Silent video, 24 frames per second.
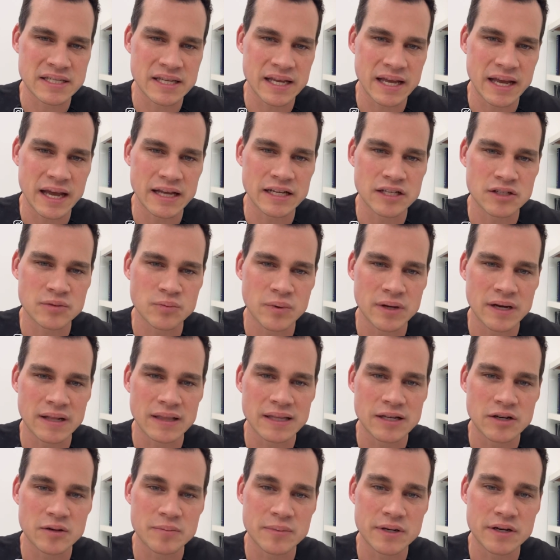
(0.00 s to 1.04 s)
I just want a
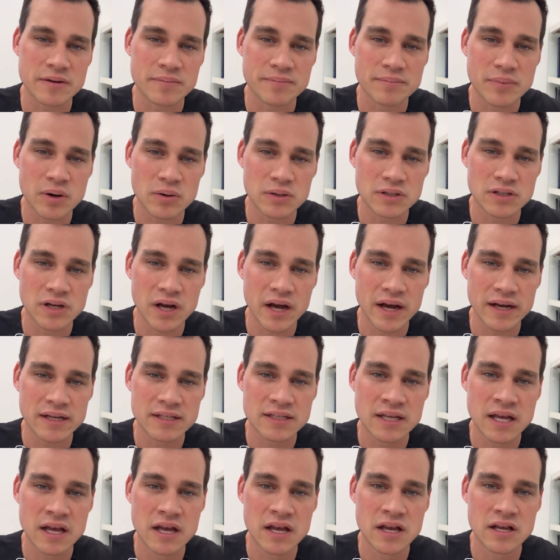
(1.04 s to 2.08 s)
little bit of Botox
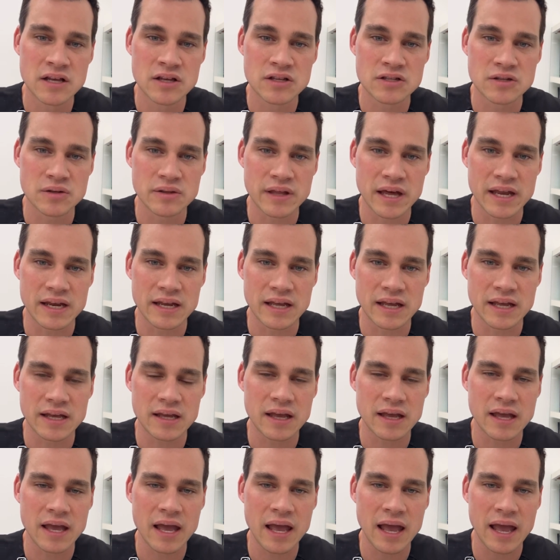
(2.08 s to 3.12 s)
so that it
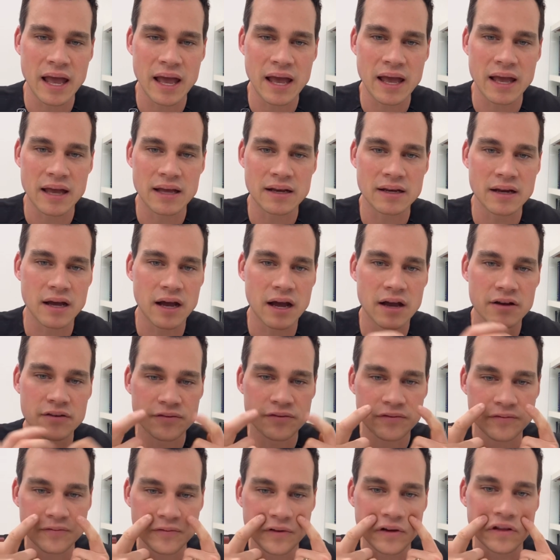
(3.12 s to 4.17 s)
can
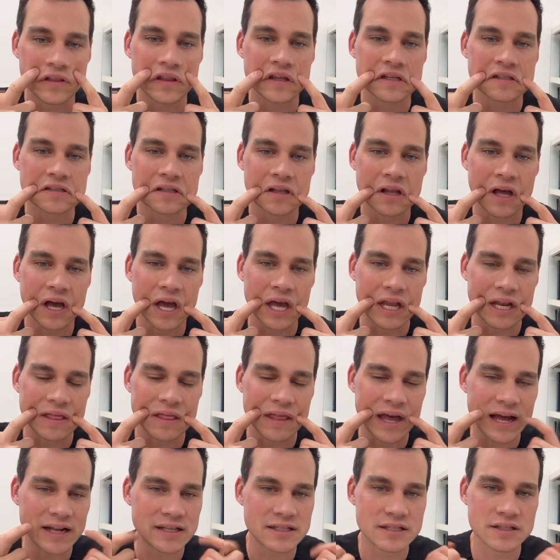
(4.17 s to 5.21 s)
fill this line. And
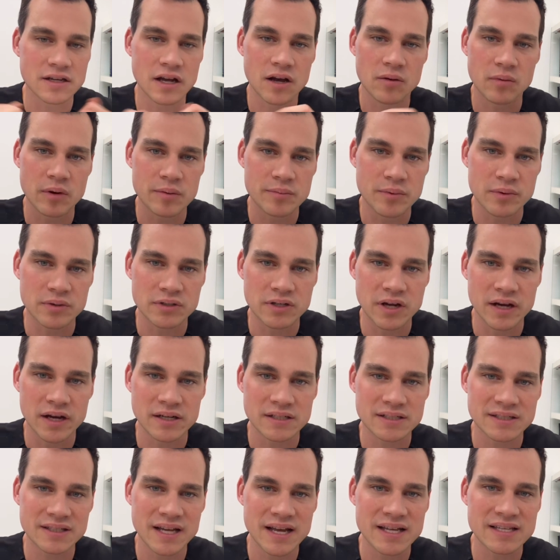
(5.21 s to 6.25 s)
that's not what
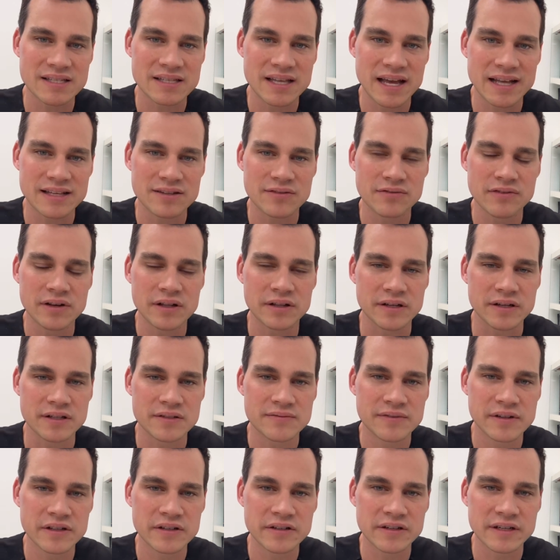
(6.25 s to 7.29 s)
Botox does. That's filler.
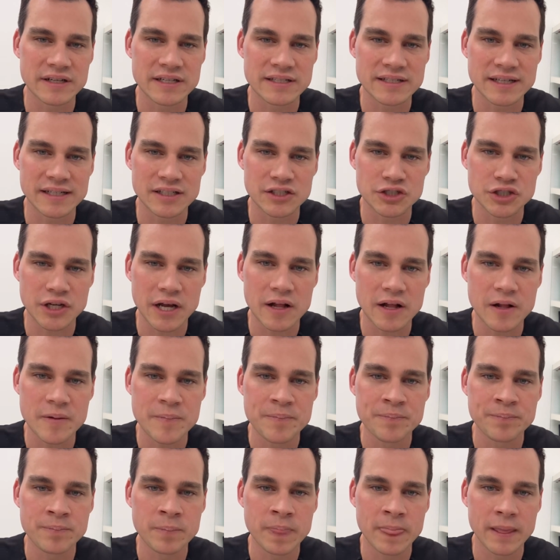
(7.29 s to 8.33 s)
Filler is a gel.
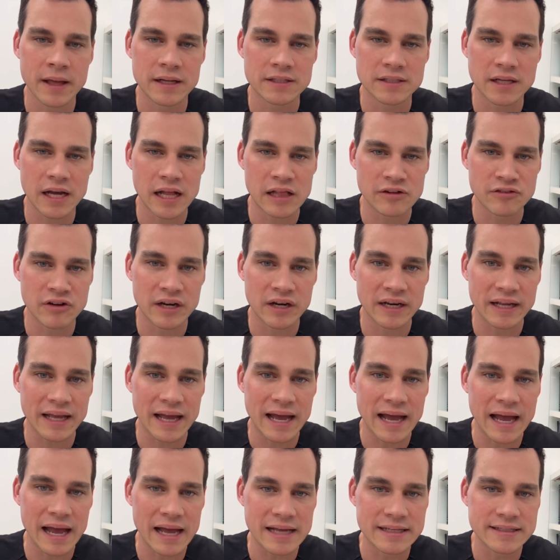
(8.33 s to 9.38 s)
It's hyaluronic
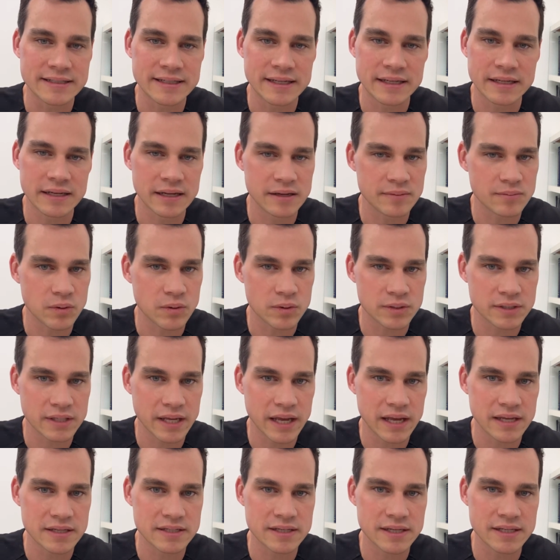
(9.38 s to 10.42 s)
acid in most
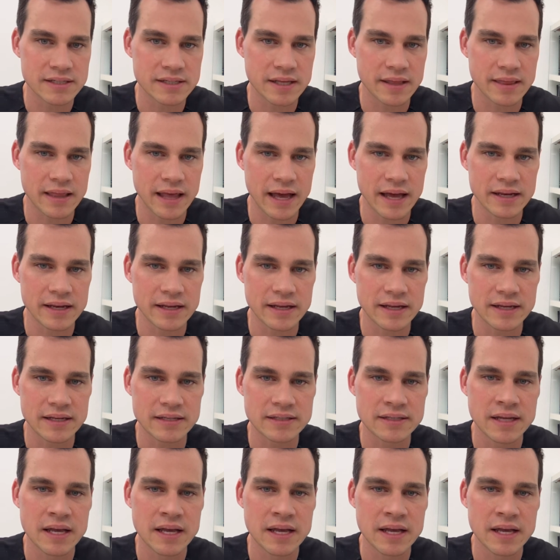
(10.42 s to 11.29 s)
cases, and that is